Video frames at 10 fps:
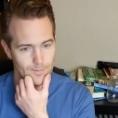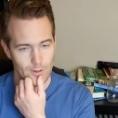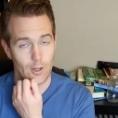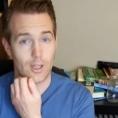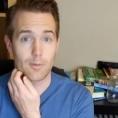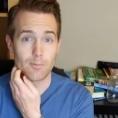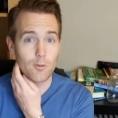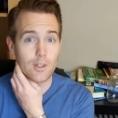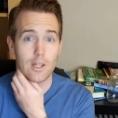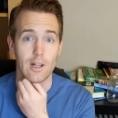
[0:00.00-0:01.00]
Okay,
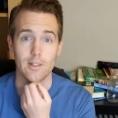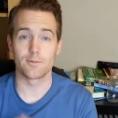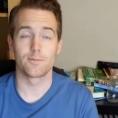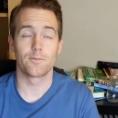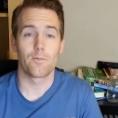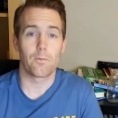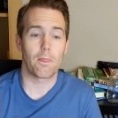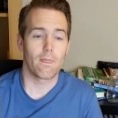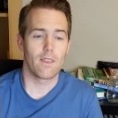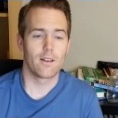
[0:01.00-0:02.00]
moving on.
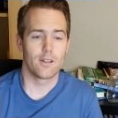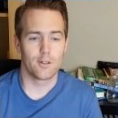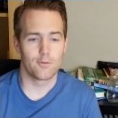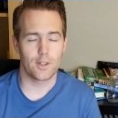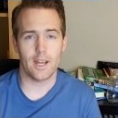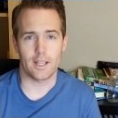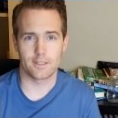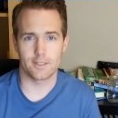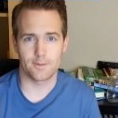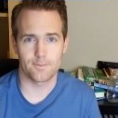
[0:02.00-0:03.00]
Phonetics.